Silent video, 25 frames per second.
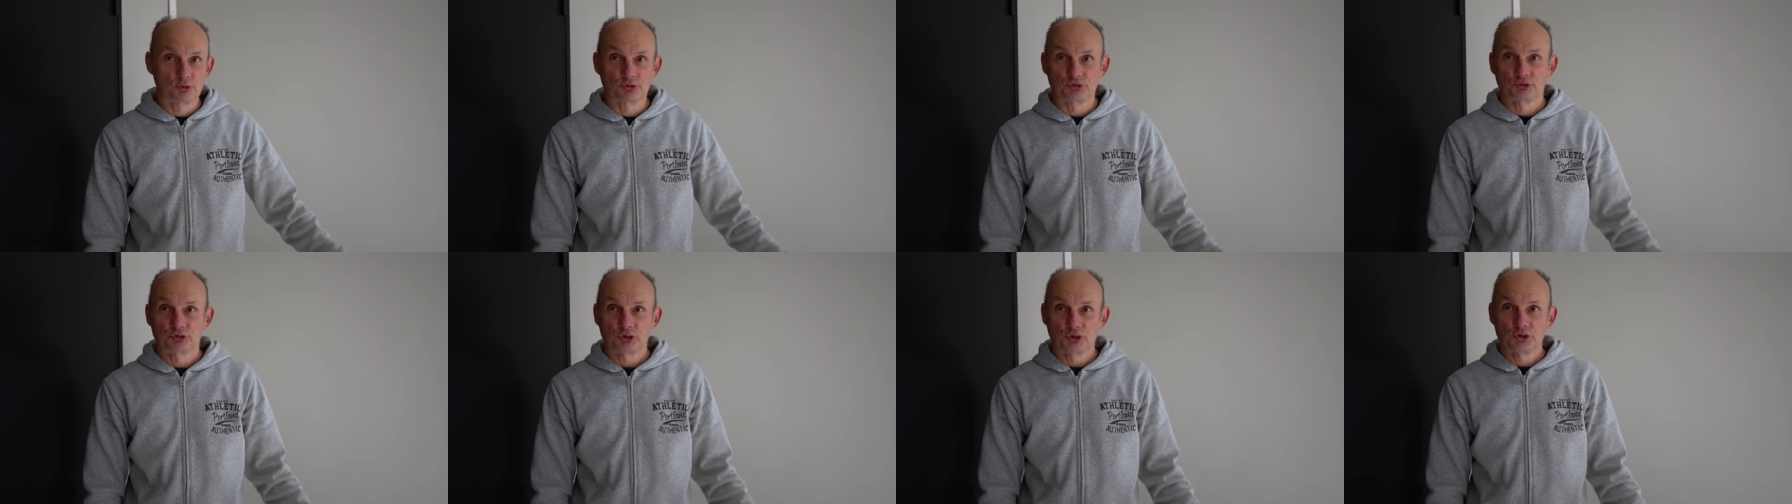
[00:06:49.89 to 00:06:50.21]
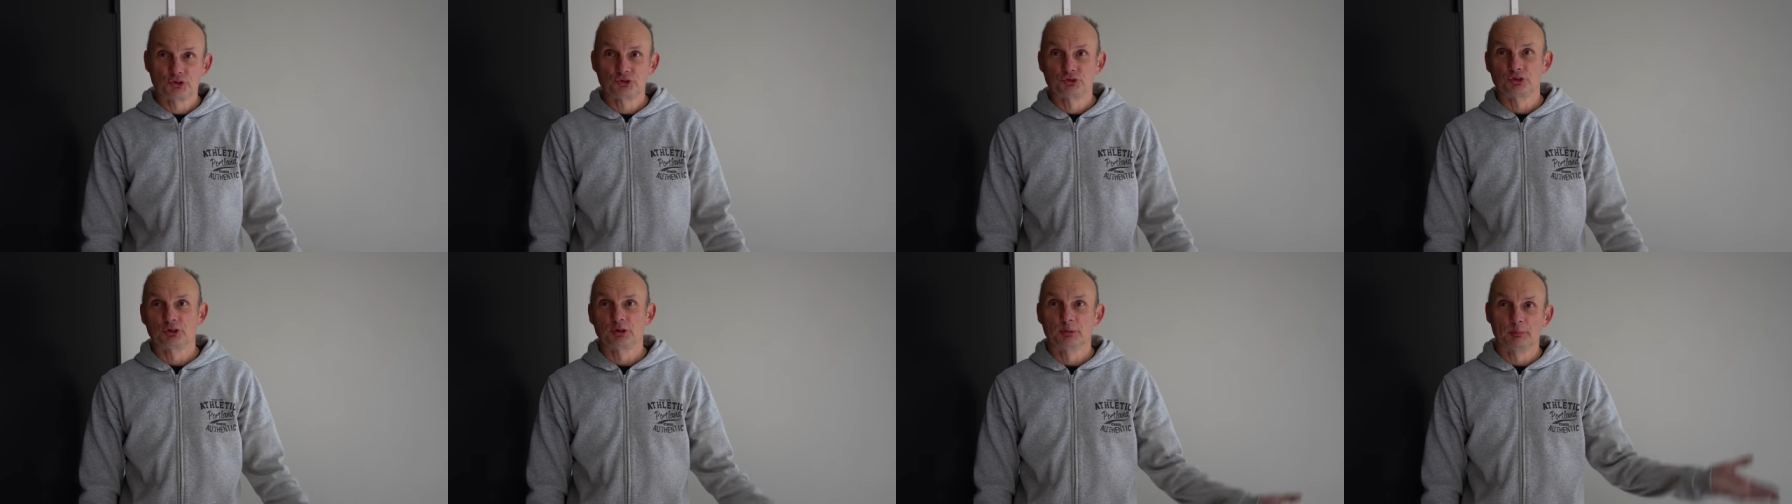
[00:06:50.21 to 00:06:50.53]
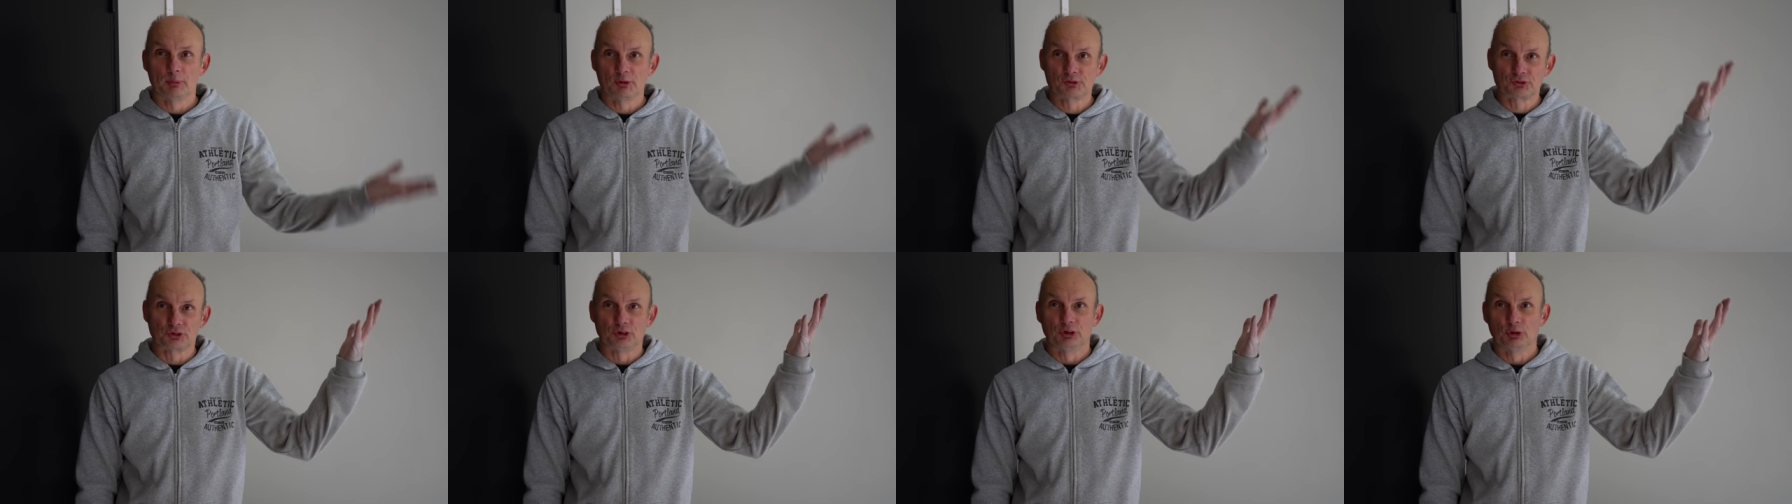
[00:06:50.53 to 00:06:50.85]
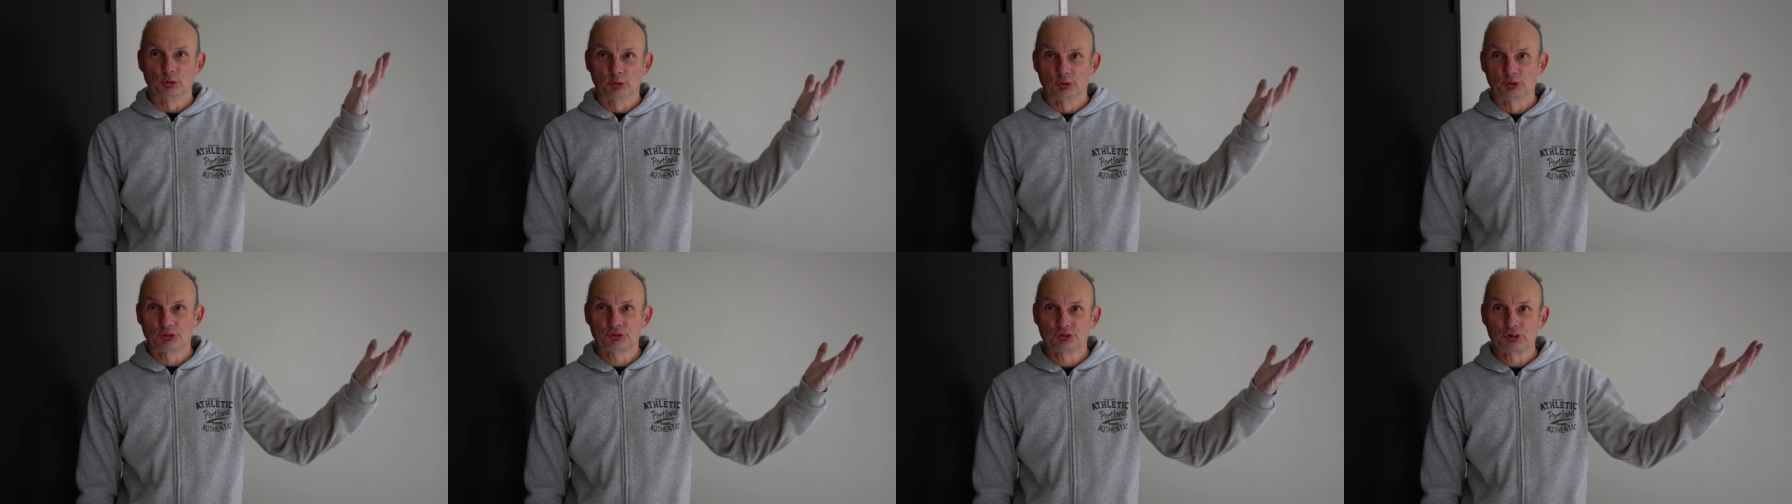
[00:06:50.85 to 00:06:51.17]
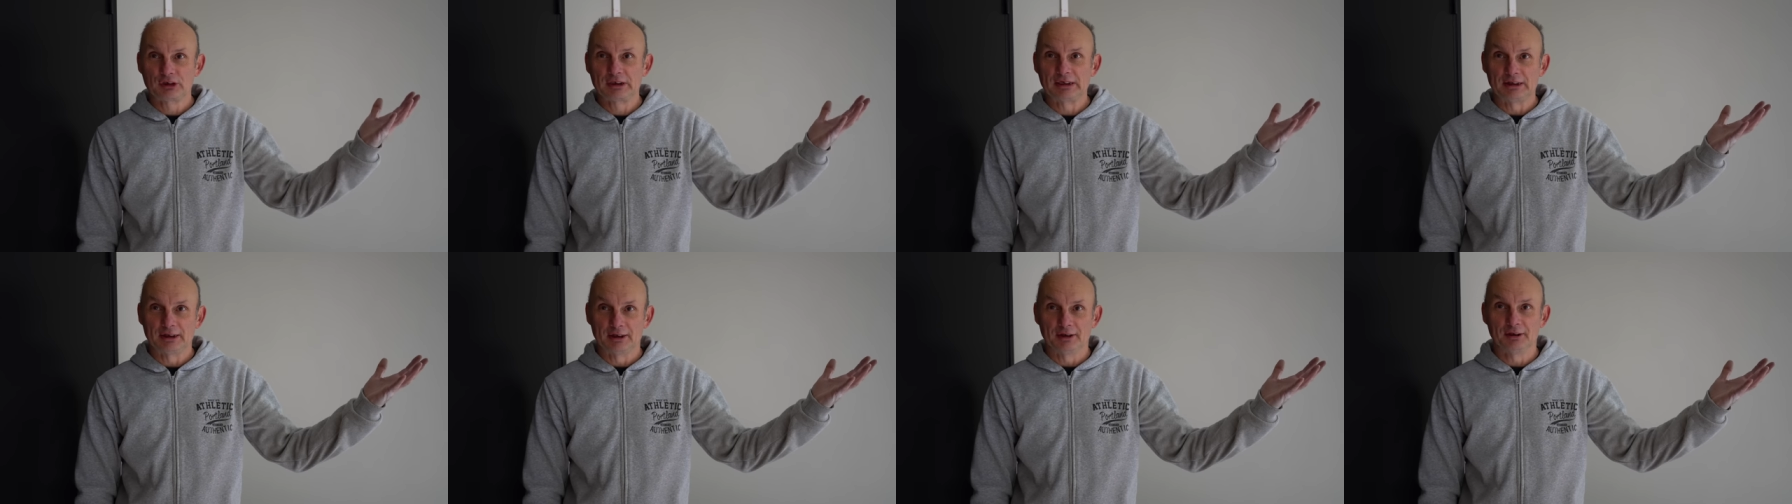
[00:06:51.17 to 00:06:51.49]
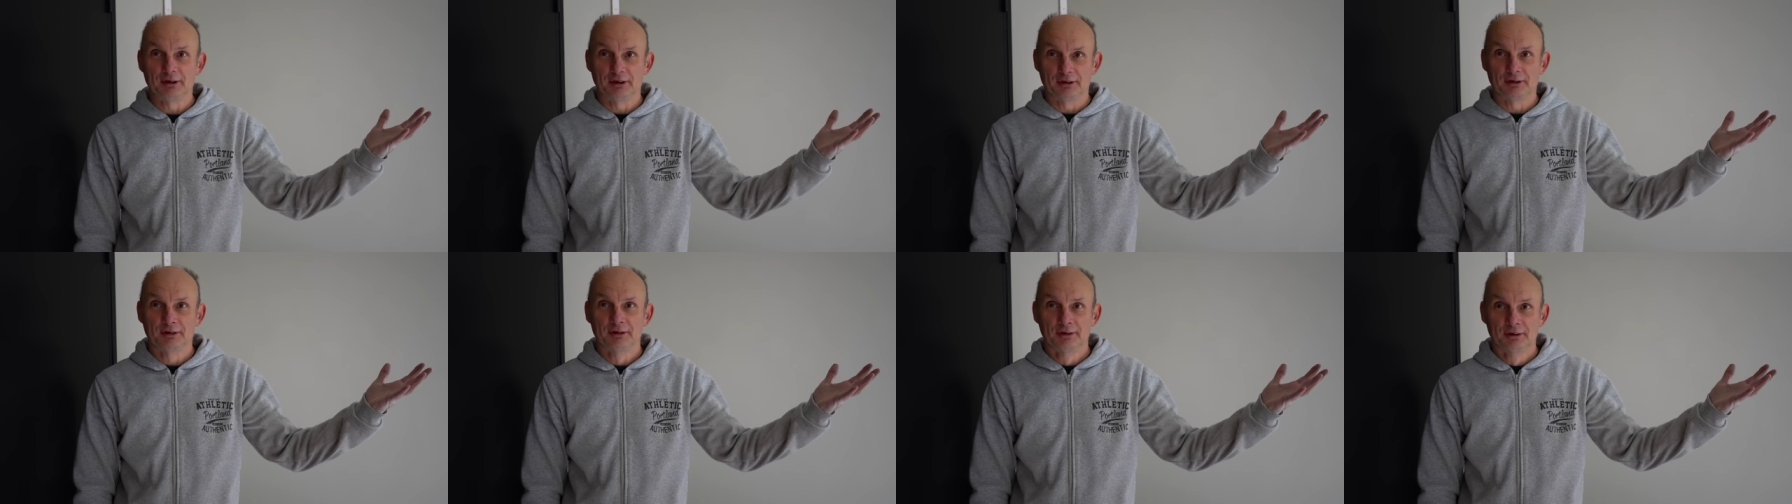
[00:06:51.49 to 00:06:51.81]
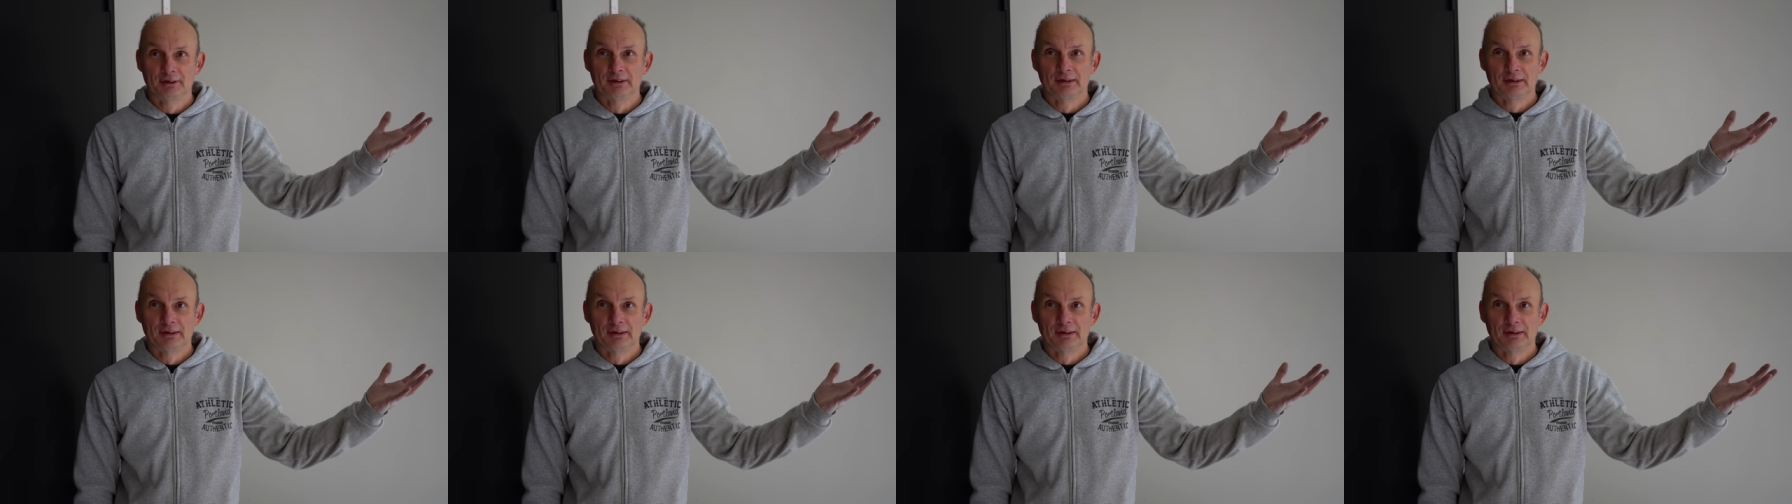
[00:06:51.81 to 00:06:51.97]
because it's easier to measure it on the ceiling, isn't it?